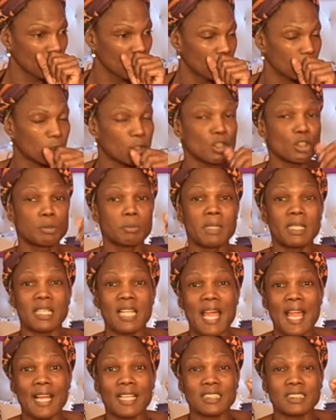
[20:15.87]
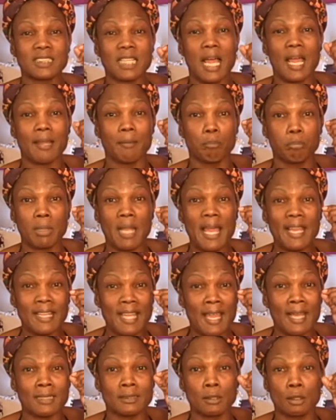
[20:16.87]
excuse me, lash-type
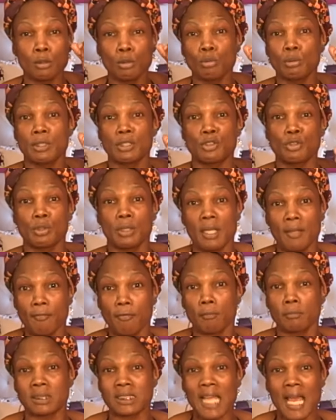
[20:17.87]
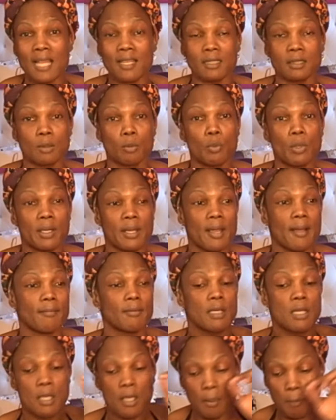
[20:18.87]
black-ass glue that you get from Sally's or whatever
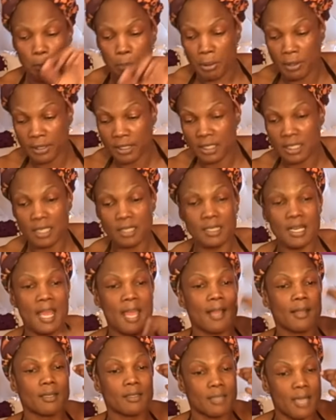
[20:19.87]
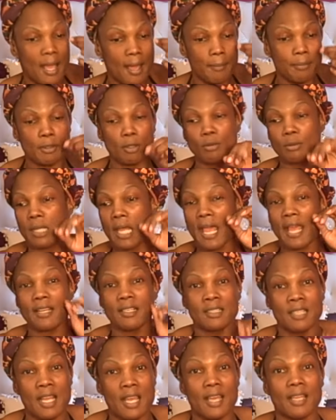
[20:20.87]
put it in that, dab it on that,
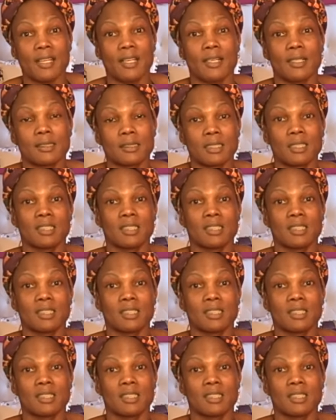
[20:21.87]
and there it is.